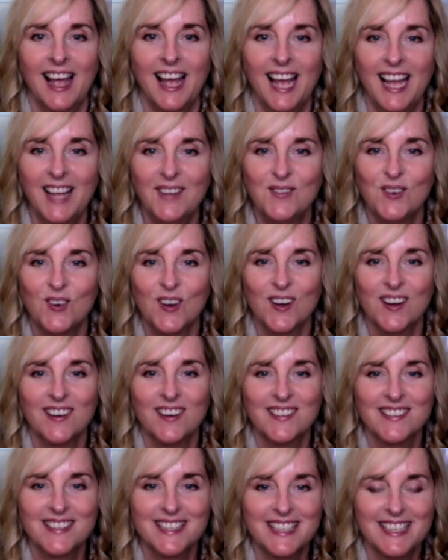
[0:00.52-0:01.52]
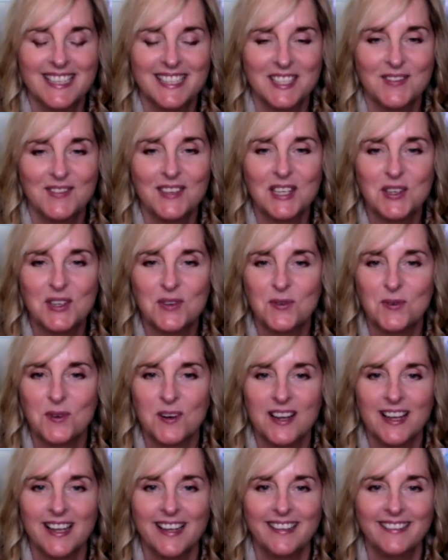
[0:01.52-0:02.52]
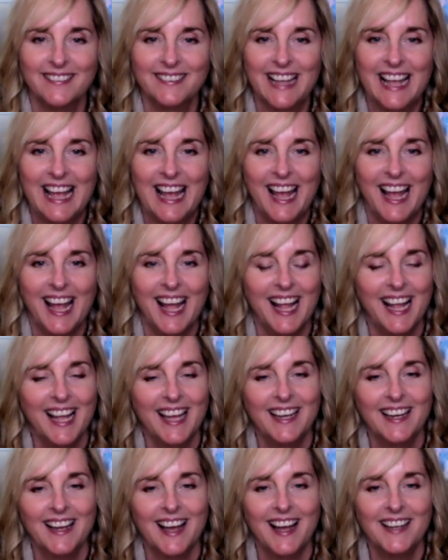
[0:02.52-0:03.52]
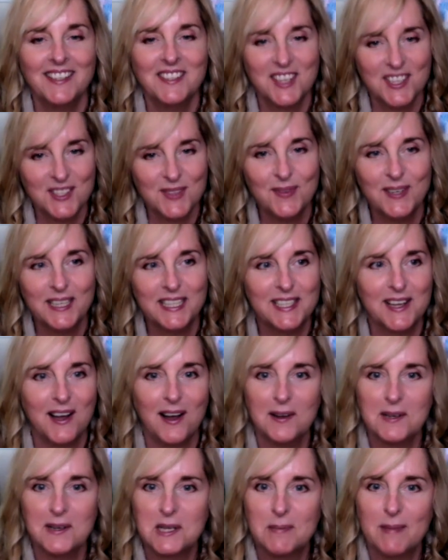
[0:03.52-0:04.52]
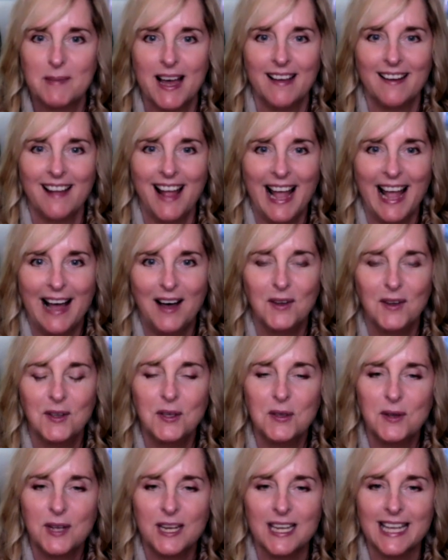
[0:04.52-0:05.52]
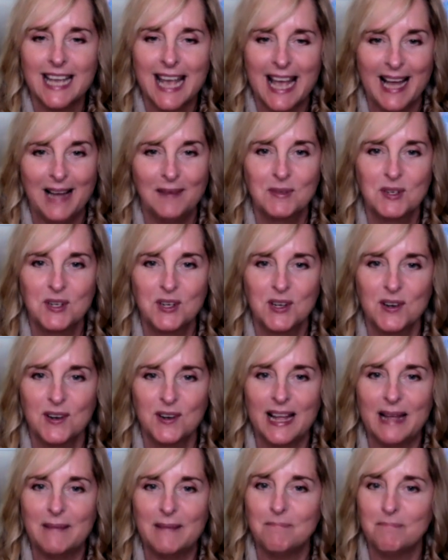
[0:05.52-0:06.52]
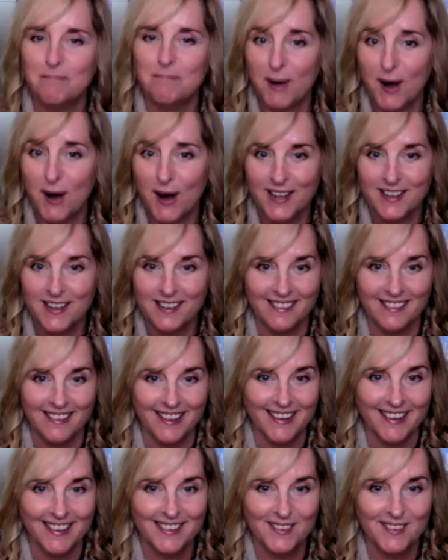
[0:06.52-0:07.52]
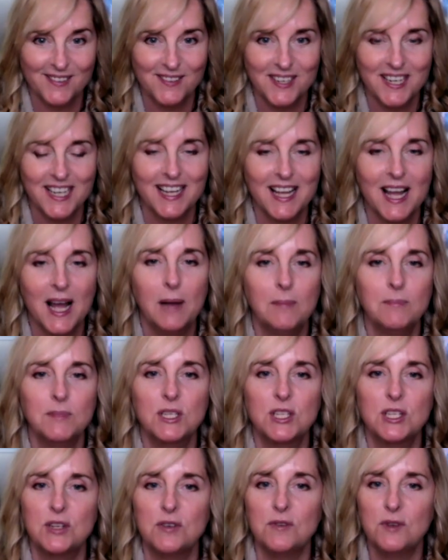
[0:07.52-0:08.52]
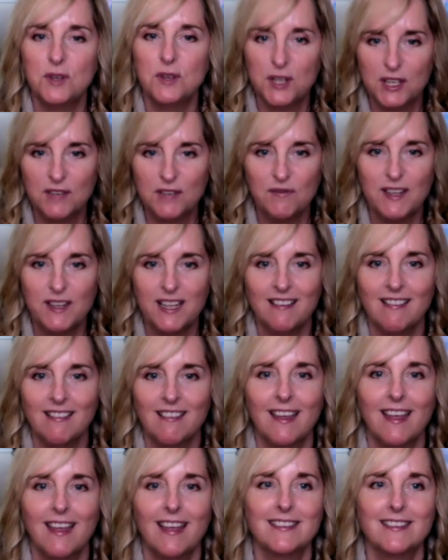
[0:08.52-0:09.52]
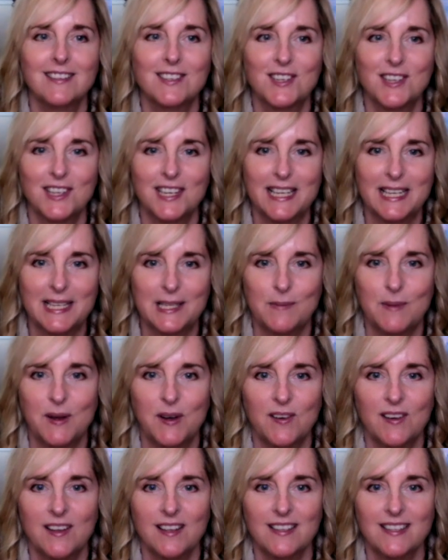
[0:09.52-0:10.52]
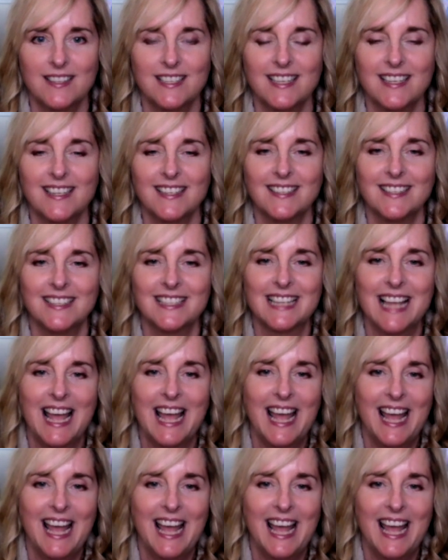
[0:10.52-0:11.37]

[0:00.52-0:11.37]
Hey, Warriors, it's Victoria. And I just want to talk to you about how you can capture and bottle it when it comes to good feelings, good experiences.